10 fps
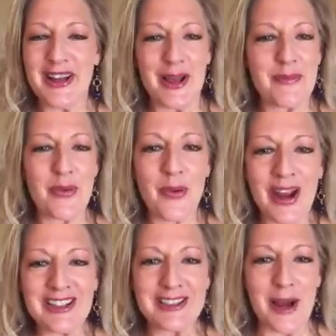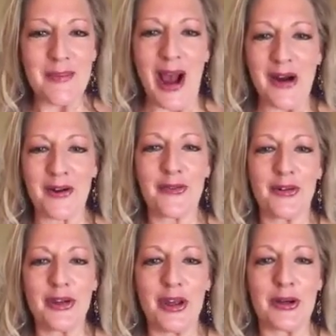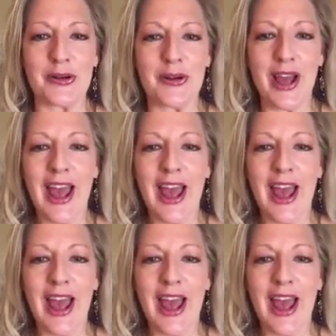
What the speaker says: embrace that powerful you